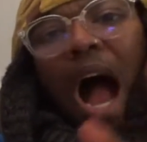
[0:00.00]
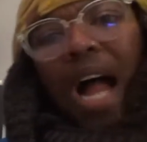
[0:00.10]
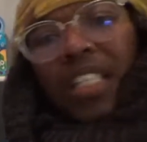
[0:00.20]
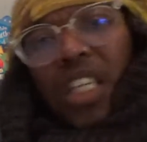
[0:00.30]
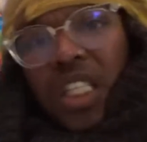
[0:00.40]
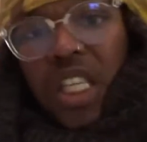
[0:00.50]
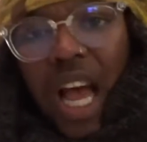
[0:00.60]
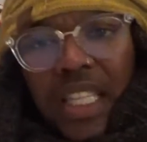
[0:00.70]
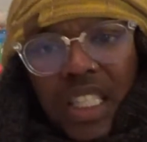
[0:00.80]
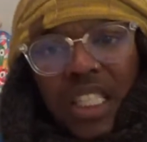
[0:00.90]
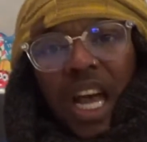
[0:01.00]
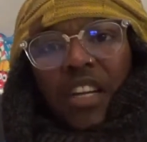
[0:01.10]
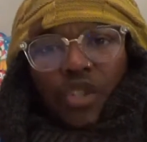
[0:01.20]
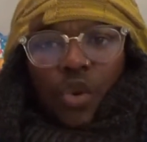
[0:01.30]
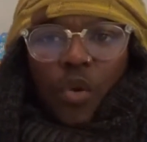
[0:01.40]
I just I just
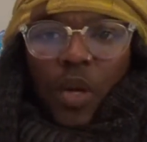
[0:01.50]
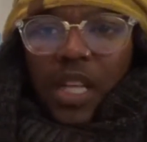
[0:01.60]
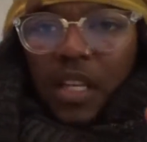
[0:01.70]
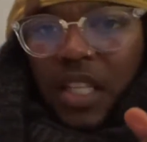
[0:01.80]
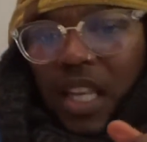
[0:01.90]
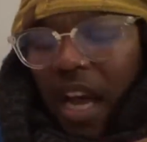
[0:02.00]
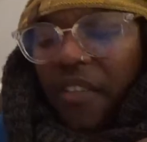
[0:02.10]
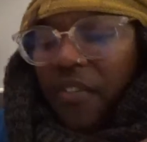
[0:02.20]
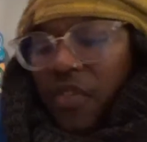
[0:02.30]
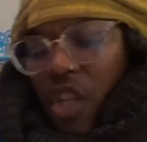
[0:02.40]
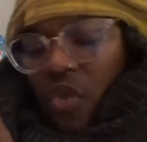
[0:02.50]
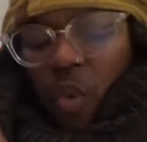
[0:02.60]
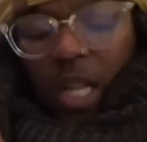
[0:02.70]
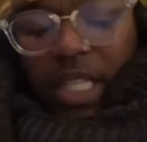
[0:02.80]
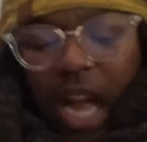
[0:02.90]
got to do it without the knife. Just
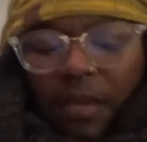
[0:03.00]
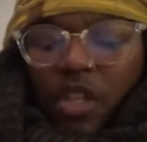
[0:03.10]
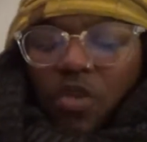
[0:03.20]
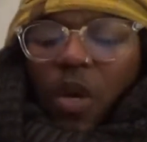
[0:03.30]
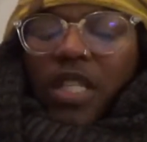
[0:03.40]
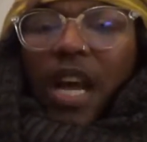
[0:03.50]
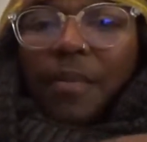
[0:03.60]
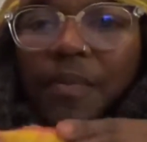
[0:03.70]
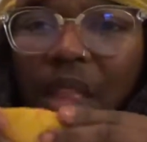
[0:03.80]
one time, just one time.